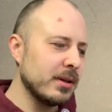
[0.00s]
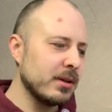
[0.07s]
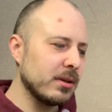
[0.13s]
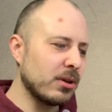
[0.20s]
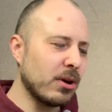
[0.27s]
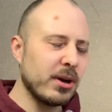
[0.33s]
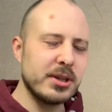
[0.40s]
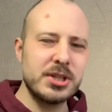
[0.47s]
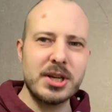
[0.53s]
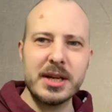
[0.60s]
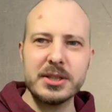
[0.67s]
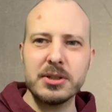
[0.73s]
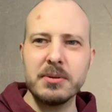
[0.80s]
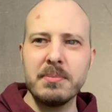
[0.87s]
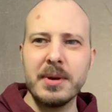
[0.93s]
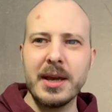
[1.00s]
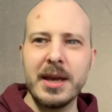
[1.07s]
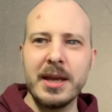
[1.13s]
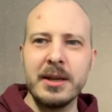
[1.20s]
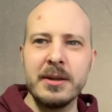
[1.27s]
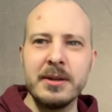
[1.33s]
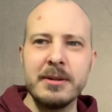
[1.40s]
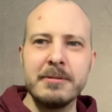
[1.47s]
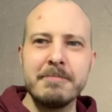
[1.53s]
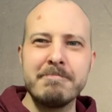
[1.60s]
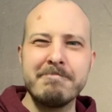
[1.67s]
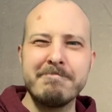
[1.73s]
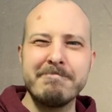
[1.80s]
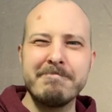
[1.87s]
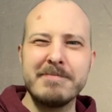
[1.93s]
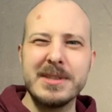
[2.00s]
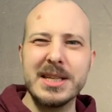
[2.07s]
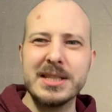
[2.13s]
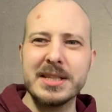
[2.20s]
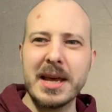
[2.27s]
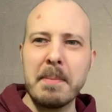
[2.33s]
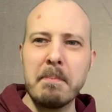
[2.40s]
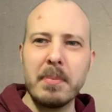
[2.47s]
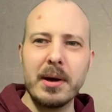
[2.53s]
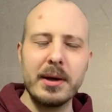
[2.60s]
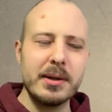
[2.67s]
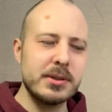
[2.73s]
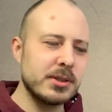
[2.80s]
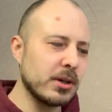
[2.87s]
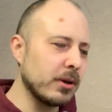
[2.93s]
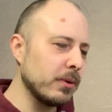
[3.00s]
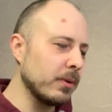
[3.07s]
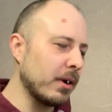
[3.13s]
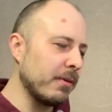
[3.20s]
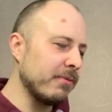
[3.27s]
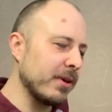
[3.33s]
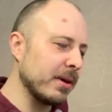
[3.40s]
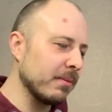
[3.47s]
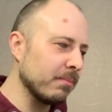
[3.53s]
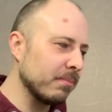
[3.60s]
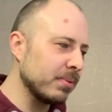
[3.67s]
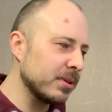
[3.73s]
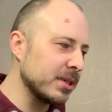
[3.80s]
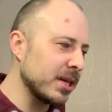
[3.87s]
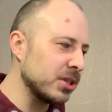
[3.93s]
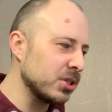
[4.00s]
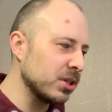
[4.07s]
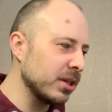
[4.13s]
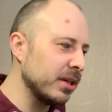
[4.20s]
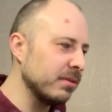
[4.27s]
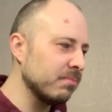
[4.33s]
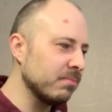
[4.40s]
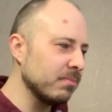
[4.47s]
Diachasm in December. So I think potentially